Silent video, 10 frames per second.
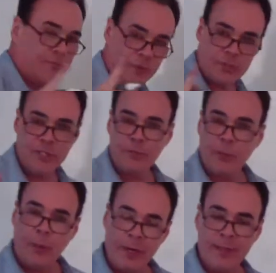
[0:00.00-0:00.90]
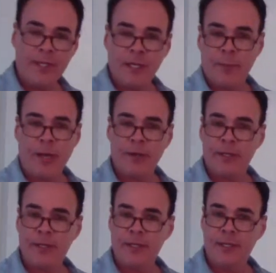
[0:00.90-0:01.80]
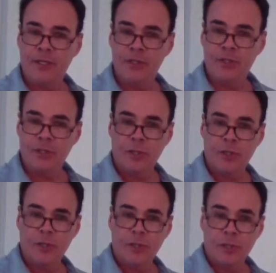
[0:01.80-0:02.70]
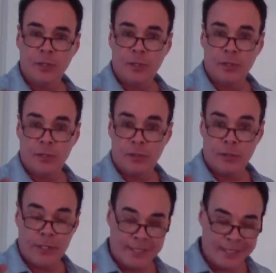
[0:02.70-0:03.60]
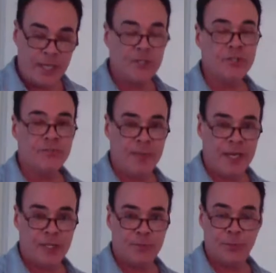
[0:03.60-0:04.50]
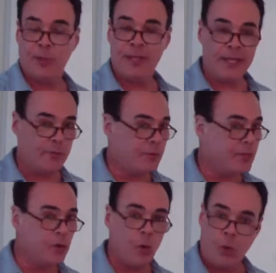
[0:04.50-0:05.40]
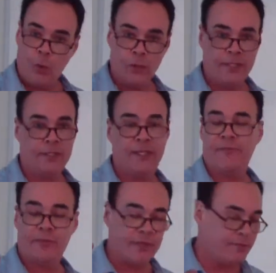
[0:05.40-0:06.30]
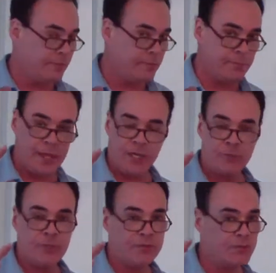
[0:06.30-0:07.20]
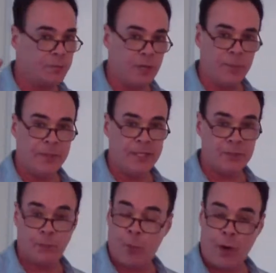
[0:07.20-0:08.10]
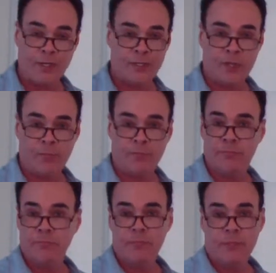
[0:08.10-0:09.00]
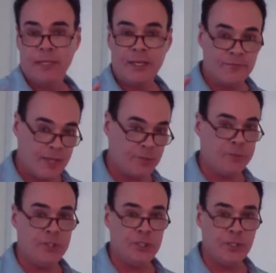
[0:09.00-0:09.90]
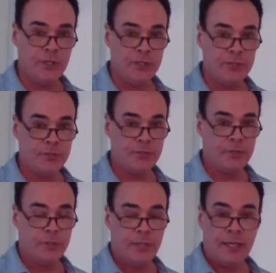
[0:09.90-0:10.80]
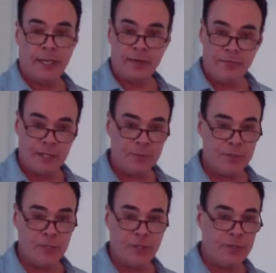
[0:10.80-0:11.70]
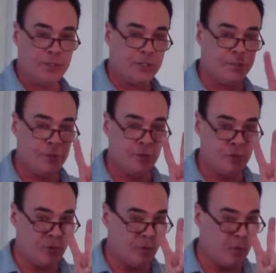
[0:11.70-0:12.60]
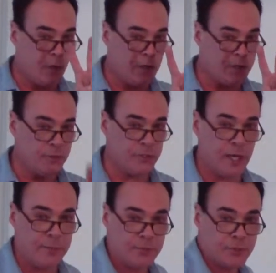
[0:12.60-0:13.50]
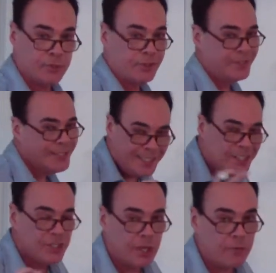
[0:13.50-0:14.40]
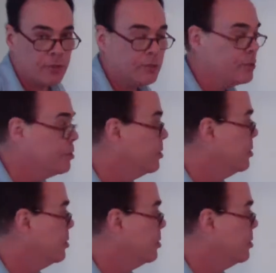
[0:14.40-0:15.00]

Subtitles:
first thing that we want to think about is the intention of management. When they're holding, the management of some company has bought some investment securities, and investment securities can be sort of one or two types in general.